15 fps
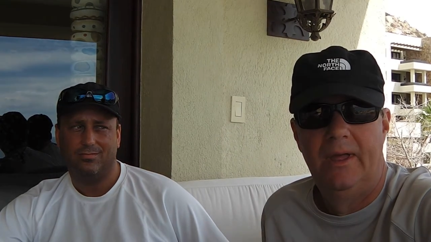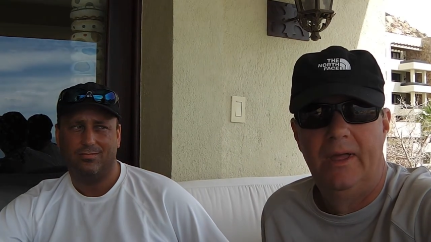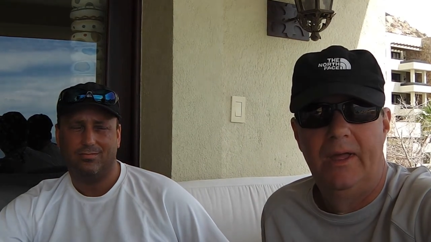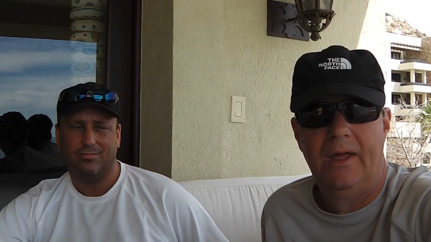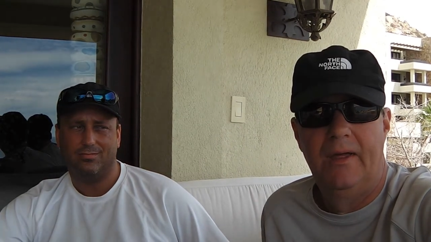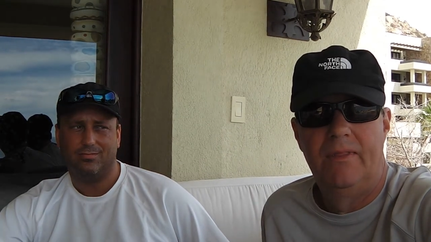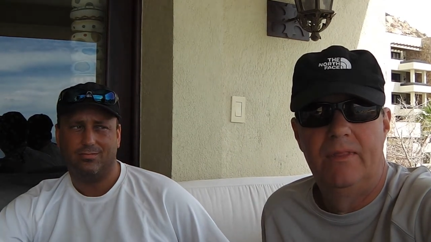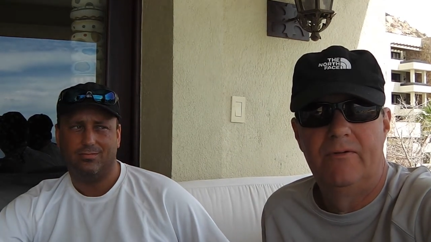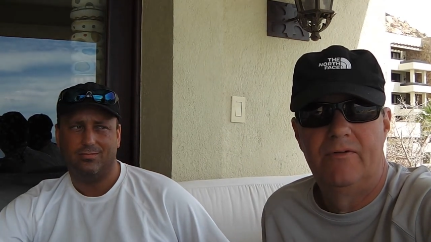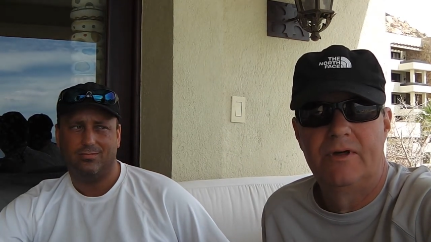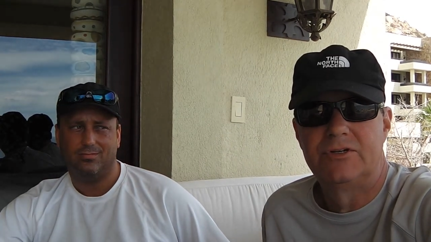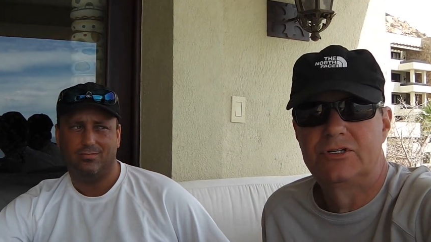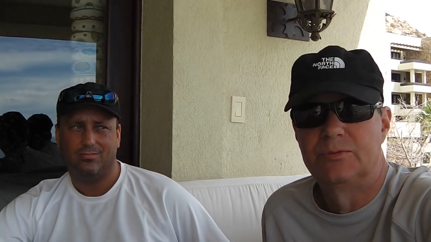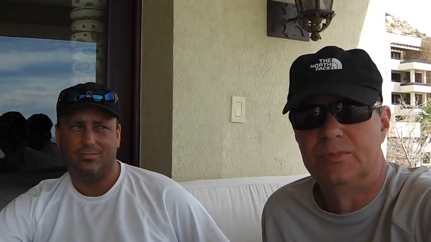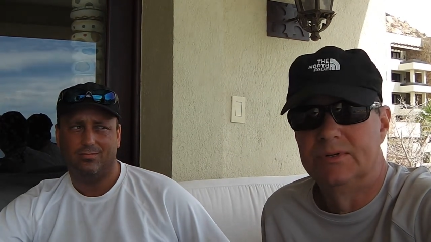Speaker 1: and the
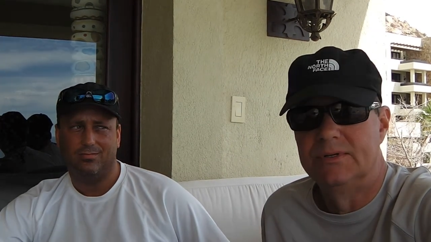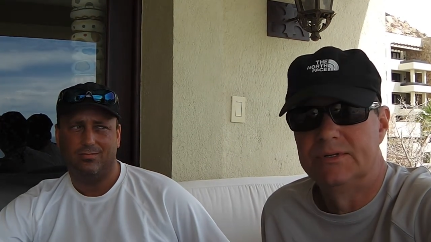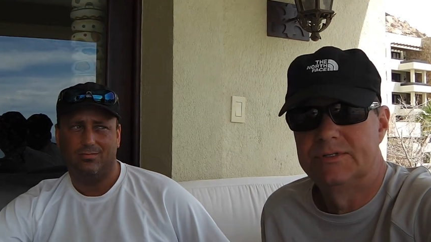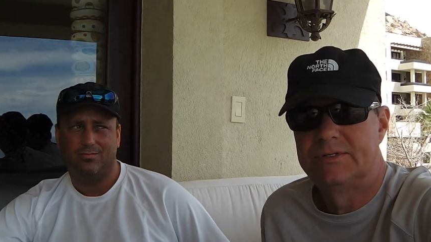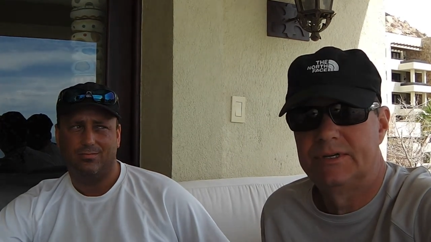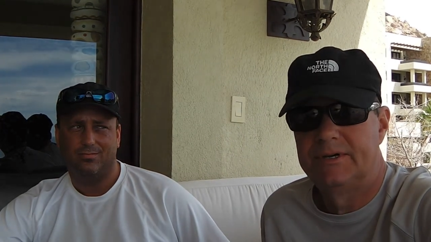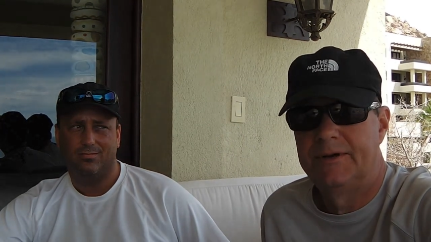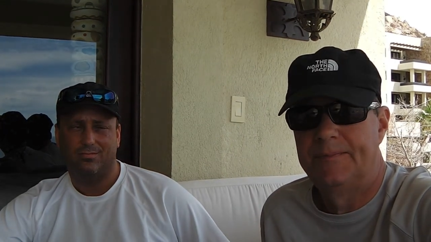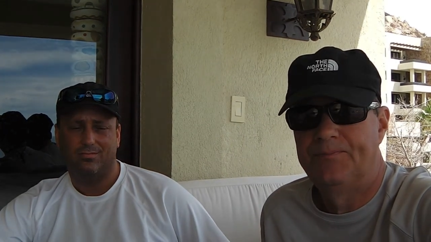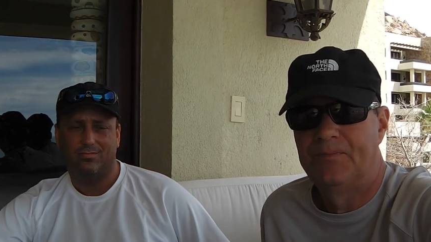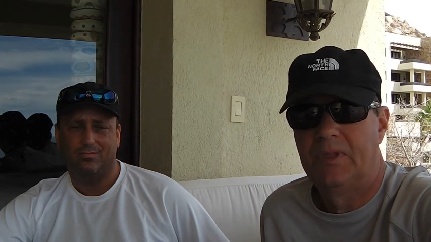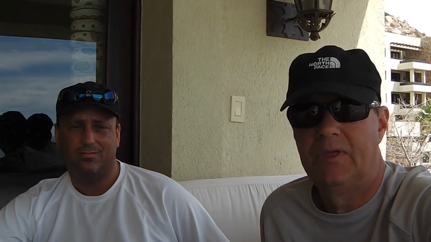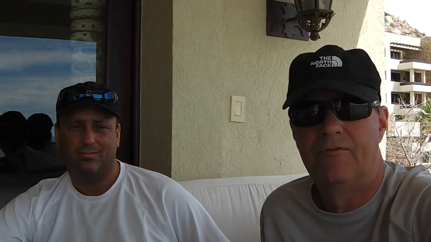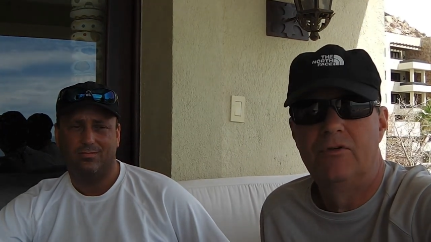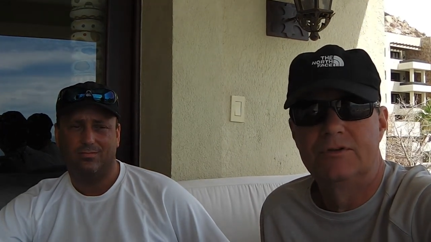vegetables um,
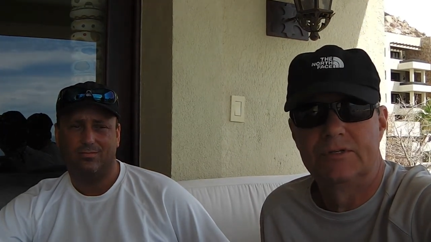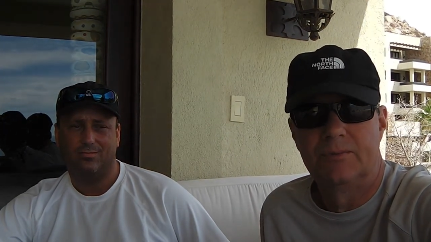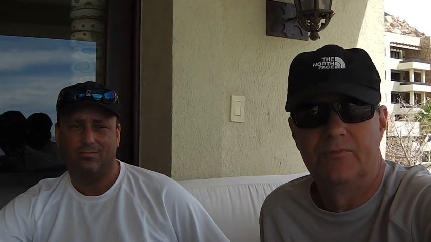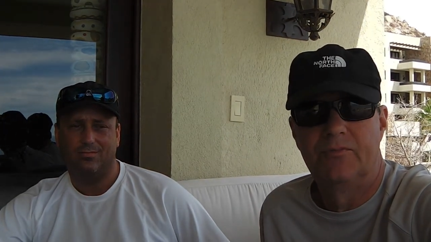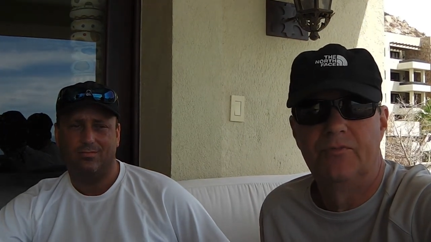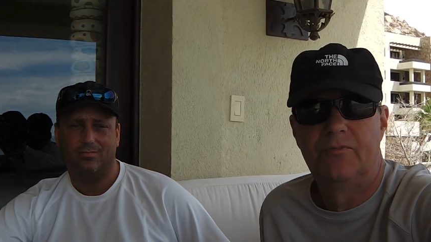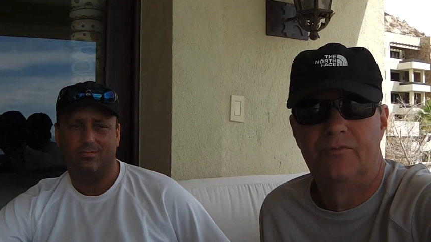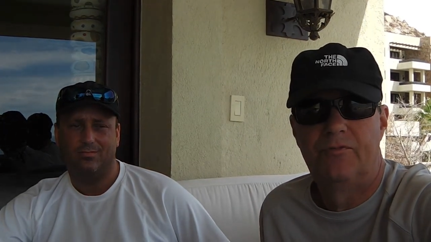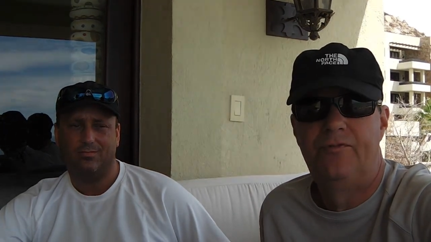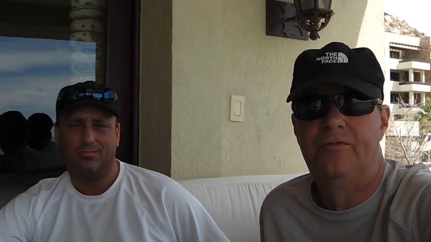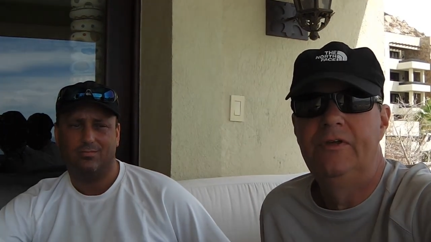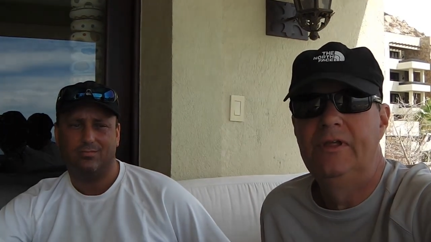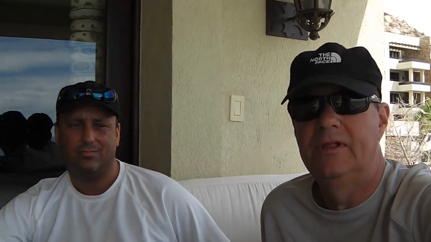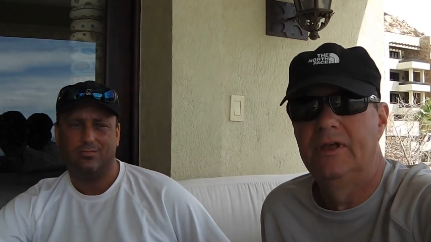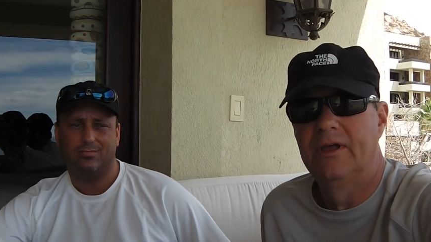give you some
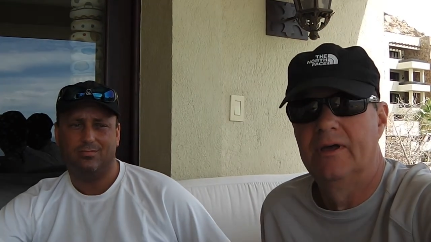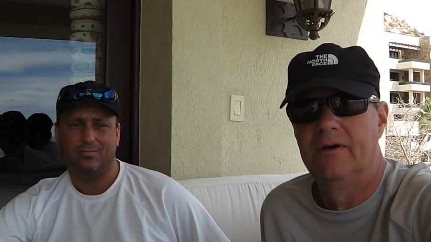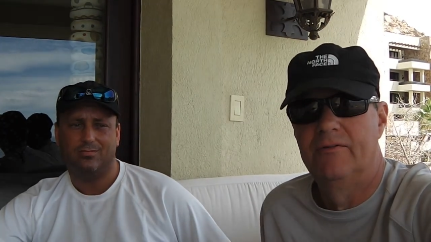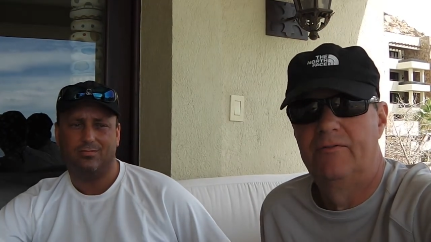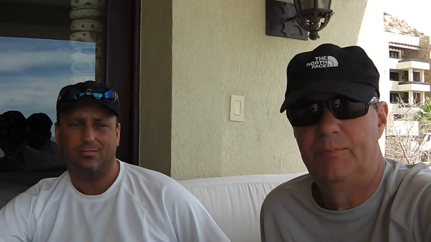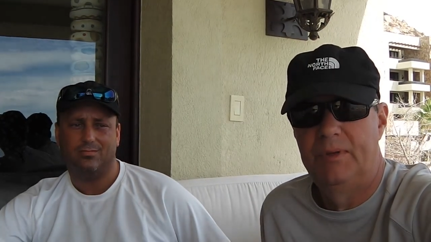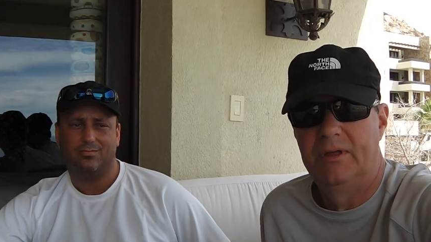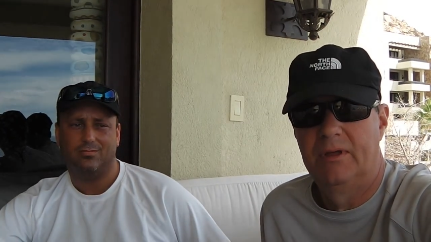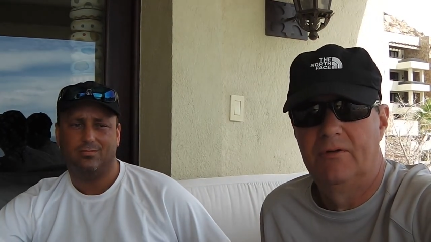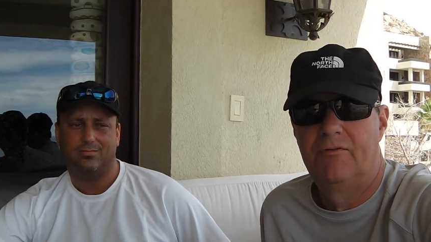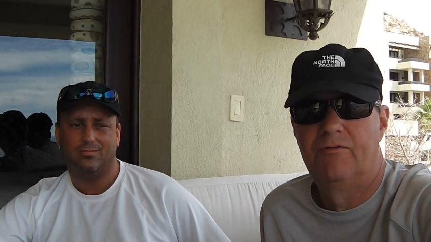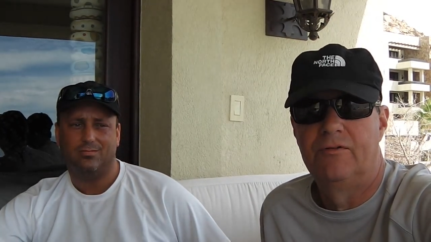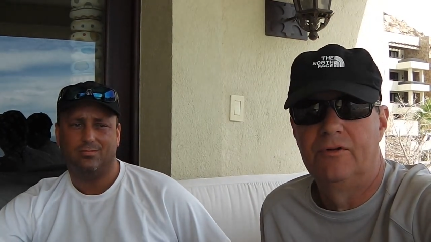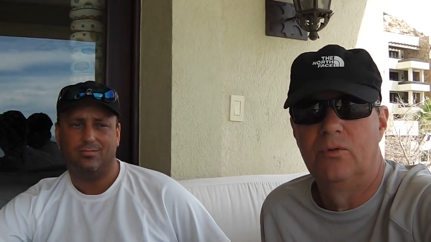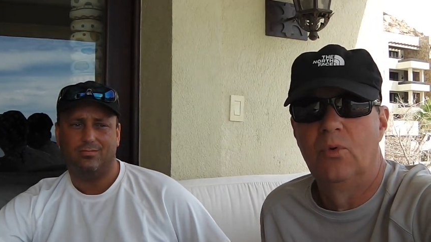feeling of being
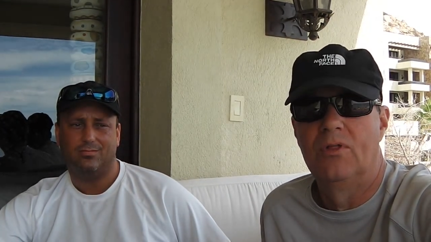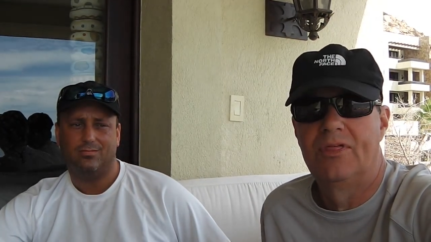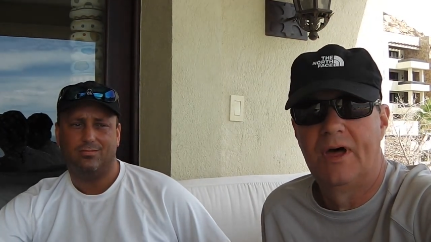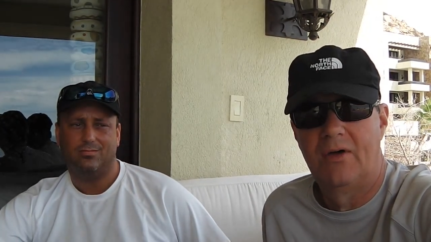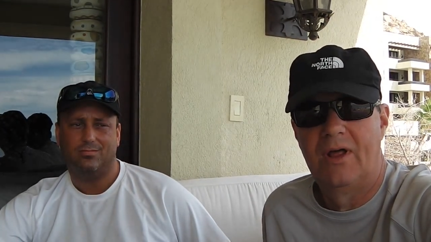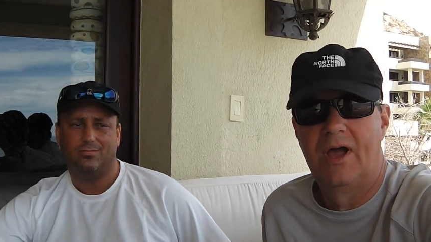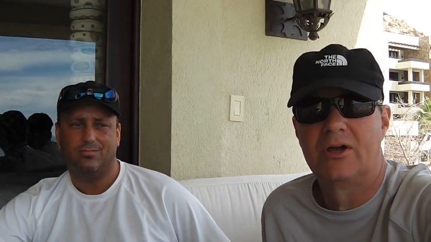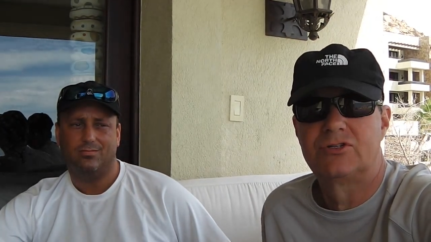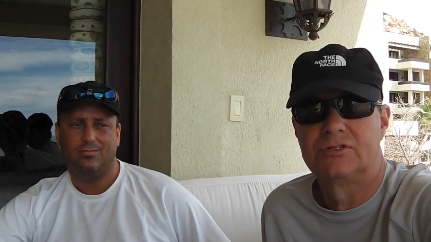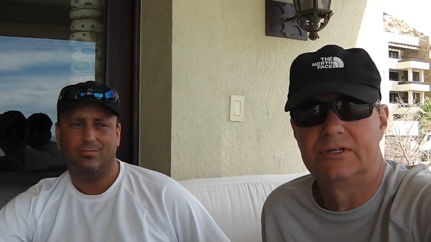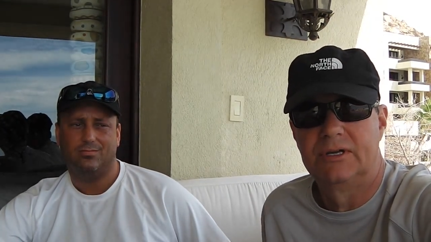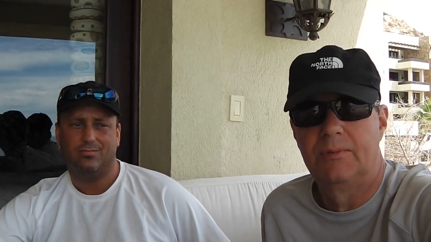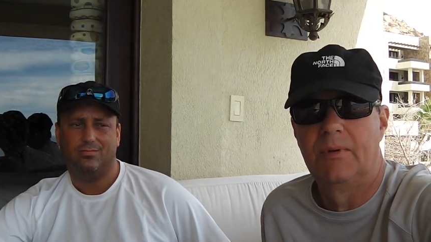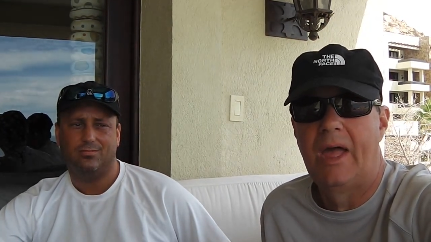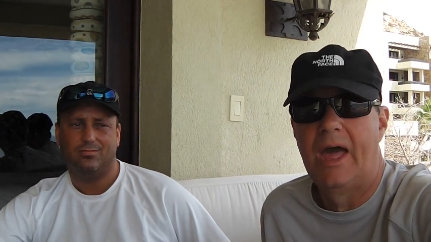full without actually
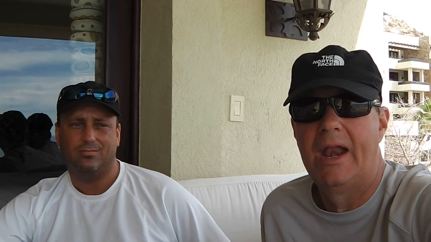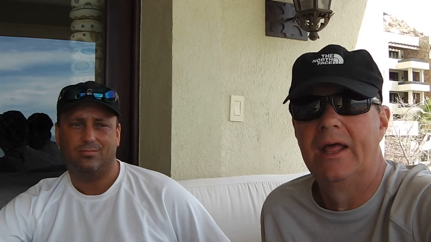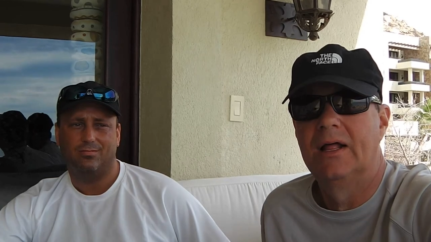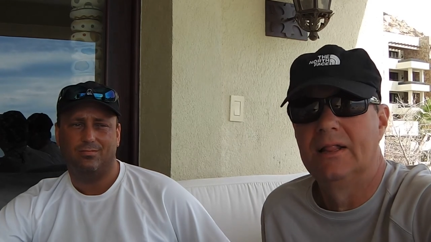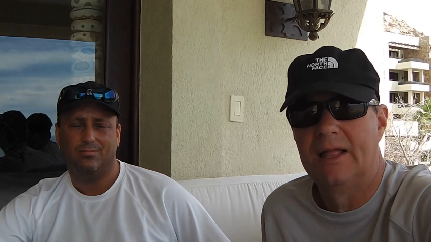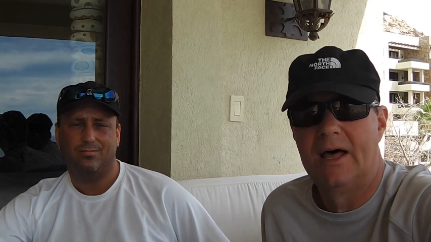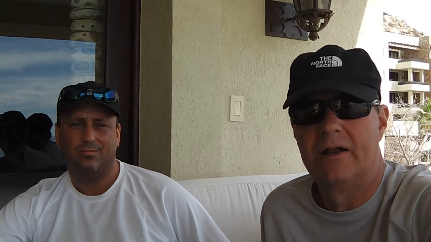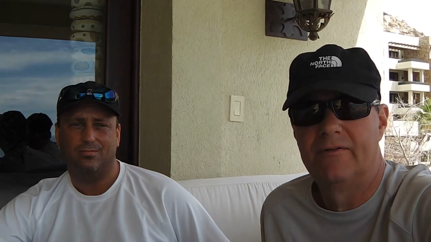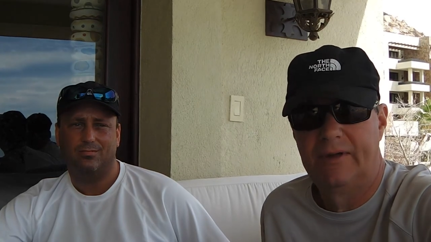adding a lot